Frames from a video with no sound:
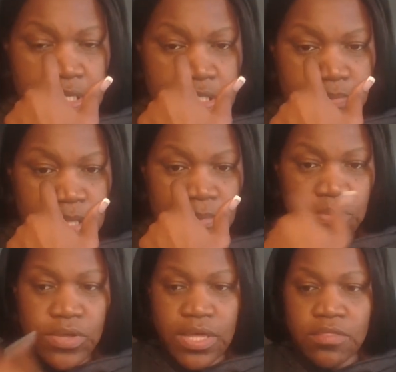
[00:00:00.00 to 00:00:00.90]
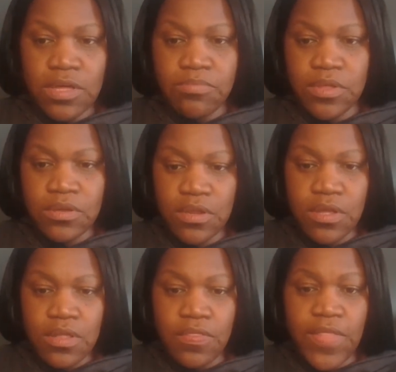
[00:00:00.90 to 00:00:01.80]
to be able to get something
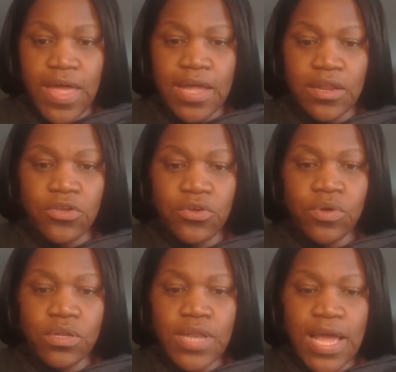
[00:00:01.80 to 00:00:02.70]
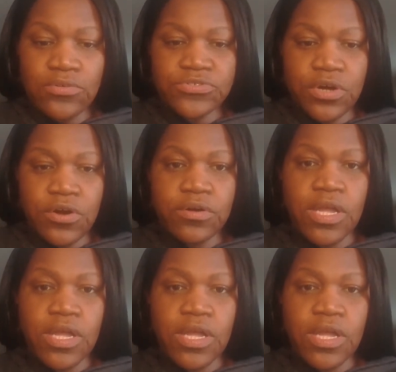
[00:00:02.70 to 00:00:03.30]
that you can now start